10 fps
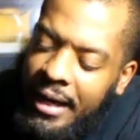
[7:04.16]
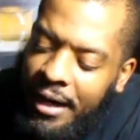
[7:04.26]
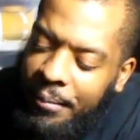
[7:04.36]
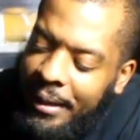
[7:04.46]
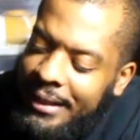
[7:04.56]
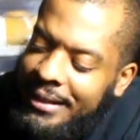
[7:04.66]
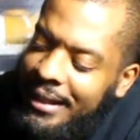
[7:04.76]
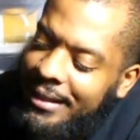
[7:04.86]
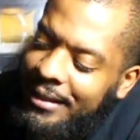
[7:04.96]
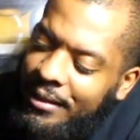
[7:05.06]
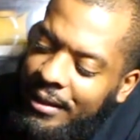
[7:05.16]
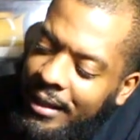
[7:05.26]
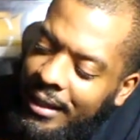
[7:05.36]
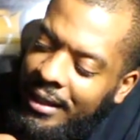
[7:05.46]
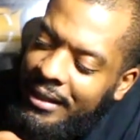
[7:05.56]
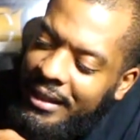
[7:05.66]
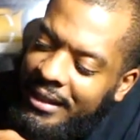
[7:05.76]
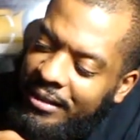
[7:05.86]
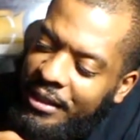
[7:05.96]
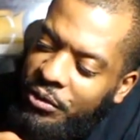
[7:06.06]
Everybody says the
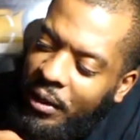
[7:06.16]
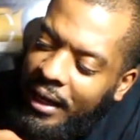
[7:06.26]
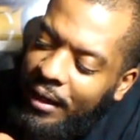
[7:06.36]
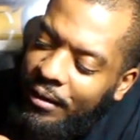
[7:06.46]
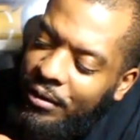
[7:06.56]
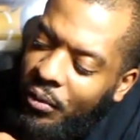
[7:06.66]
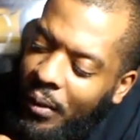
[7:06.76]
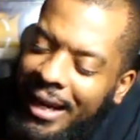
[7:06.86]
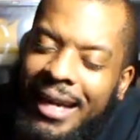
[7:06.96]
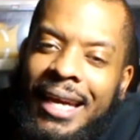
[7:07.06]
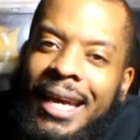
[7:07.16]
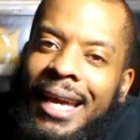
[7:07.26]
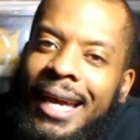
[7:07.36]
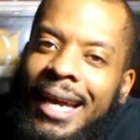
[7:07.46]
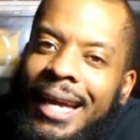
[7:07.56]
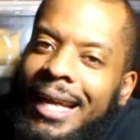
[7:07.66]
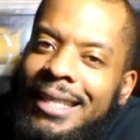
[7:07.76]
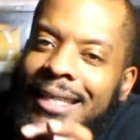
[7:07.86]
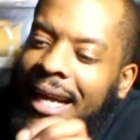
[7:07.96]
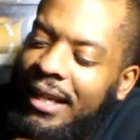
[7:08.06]
stitching right here is the way.
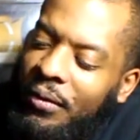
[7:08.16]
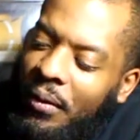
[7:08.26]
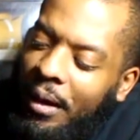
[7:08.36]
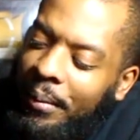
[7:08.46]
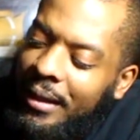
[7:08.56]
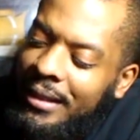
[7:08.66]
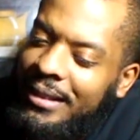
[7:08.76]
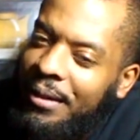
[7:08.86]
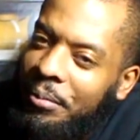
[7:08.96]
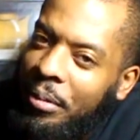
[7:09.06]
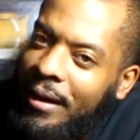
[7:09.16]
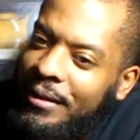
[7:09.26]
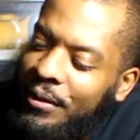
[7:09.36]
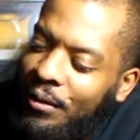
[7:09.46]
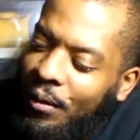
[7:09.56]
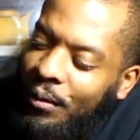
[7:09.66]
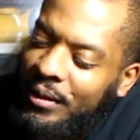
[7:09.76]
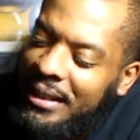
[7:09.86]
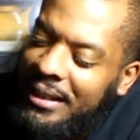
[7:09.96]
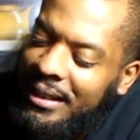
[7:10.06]
It's not the way because certain pairs that are
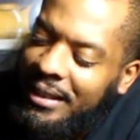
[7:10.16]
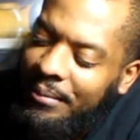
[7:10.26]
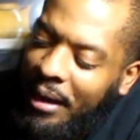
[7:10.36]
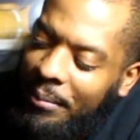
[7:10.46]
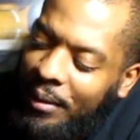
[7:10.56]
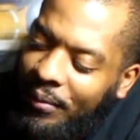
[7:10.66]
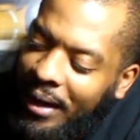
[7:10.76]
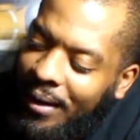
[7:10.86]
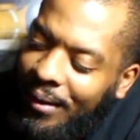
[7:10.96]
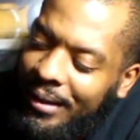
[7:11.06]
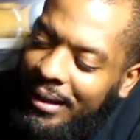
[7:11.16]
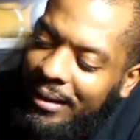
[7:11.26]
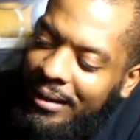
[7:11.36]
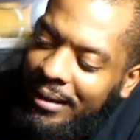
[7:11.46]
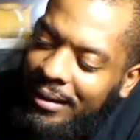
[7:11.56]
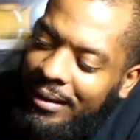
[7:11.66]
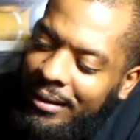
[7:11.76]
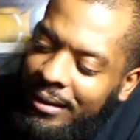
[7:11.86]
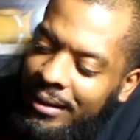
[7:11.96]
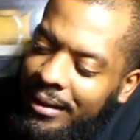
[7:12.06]
old, the stitching might be right on it.
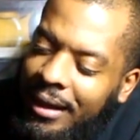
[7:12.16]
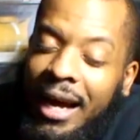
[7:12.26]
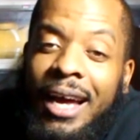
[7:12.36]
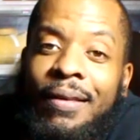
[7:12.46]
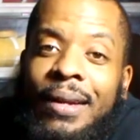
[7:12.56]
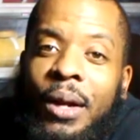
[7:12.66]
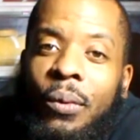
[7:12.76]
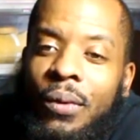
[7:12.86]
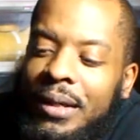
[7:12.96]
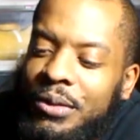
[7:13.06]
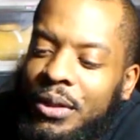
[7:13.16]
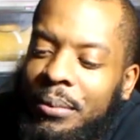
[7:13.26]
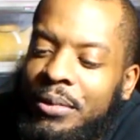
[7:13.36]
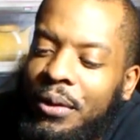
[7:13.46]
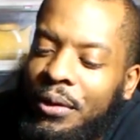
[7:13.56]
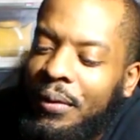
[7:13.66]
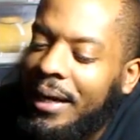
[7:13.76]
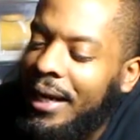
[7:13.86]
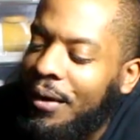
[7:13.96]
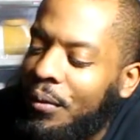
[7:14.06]
I have a lot of ones, so I'm telling you
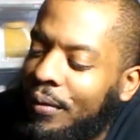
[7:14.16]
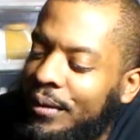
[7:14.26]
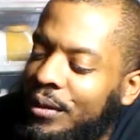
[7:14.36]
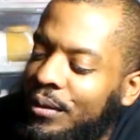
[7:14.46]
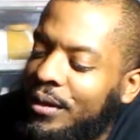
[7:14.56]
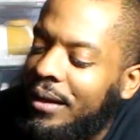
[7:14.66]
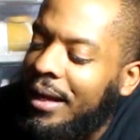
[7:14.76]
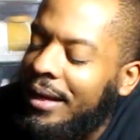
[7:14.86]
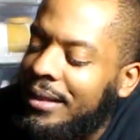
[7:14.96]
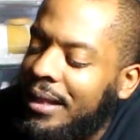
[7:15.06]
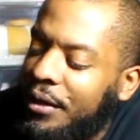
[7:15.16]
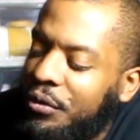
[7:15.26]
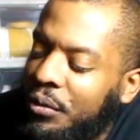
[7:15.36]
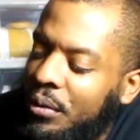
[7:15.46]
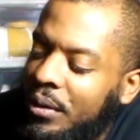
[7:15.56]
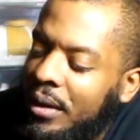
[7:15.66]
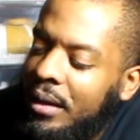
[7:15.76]
right now, whoever told y'all that is not true.